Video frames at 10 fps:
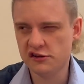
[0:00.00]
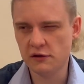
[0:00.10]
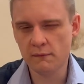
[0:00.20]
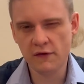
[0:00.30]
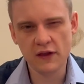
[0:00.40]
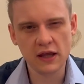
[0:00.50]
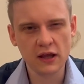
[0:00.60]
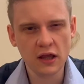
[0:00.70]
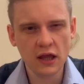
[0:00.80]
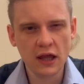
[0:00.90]

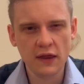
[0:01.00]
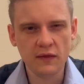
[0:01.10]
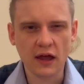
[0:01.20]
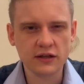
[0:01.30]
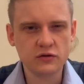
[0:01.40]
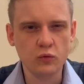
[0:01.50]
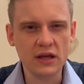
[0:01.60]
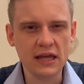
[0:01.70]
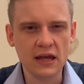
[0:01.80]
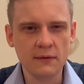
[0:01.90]
something that
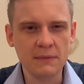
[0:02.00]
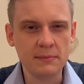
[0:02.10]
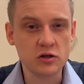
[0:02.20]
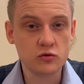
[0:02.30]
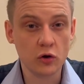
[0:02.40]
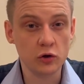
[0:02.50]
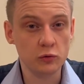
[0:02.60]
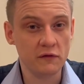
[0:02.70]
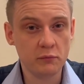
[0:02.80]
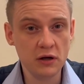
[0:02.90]
we maybe
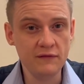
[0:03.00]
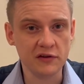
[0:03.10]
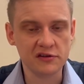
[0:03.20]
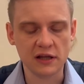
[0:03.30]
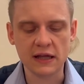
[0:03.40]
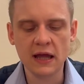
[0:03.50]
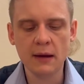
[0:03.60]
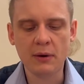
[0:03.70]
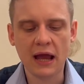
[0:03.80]
struggled with previously,